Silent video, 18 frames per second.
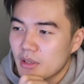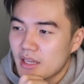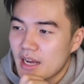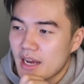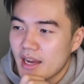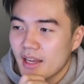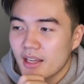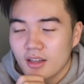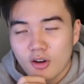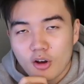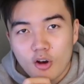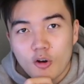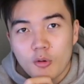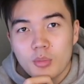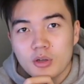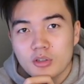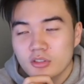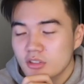to Die.
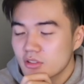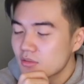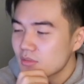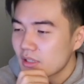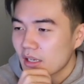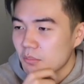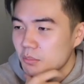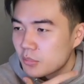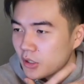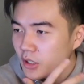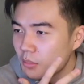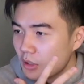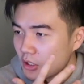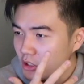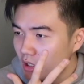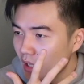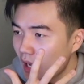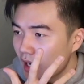Almost, like, pretty
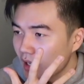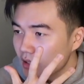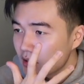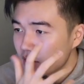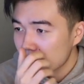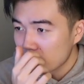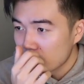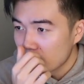much locks,